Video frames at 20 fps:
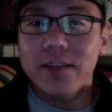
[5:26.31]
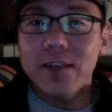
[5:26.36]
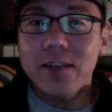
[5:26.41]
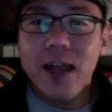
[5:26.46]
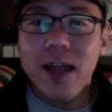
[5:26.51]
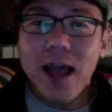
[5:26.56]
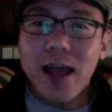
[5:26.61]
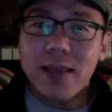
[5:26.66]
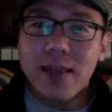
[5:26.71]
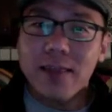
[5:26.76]

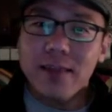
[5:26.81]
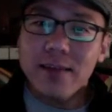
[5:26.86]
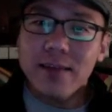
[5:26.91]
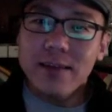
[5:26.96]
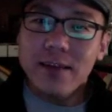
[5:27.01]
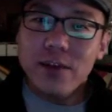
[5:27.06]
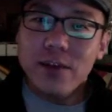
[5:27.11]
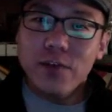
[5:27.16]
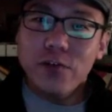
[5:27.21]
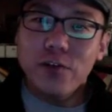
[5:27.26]
not the
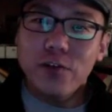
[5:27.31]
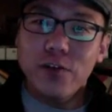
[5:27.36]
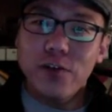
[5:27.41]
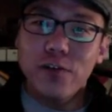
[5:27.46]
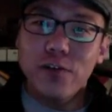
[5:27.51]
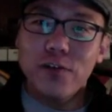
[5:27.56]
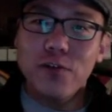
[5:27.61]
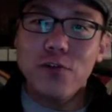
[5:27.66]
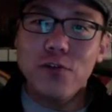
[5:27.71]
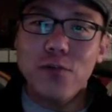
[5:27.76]

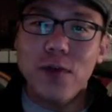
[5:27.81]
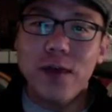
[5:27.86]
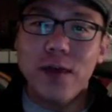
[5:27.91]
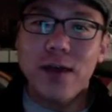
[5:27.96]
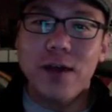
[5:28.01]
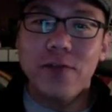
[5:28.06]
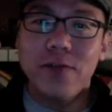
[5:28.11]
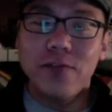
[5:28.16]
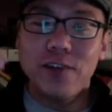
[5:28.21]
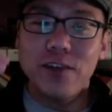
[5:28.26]
traditional way
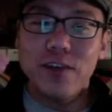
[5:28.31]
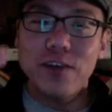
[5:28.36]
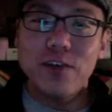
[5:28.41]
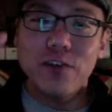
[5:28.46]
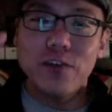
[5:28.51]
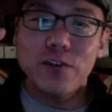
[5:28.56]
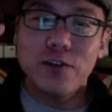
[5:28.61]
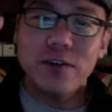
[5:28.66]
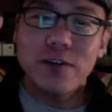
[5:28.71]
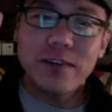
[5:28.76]
of
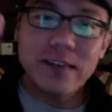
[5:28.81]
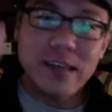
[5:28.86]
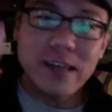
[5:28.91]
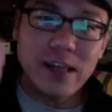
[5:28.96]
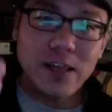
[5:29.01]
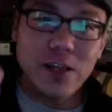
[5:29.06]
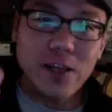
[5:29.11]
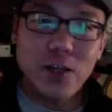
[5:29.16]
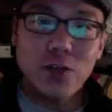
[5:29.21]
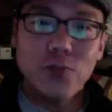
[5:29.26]
teacher
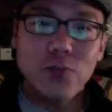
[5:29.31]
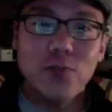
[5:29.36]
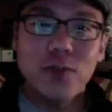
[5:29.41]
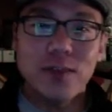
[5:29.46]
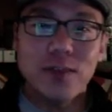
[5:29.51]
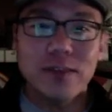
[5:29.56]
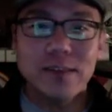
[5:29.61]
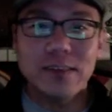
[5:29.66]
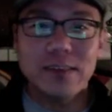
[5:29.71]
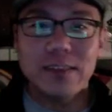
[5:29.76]
telling you what
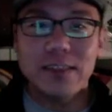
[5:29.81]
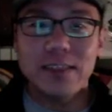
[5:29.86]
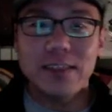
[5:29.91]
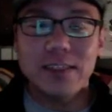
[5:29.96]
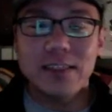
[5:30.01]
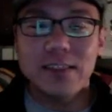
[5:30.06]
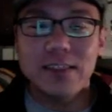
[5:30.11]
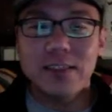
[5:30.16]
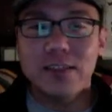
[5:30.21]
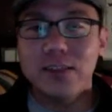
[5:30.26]
this
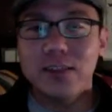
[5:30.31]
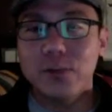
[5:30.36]
is,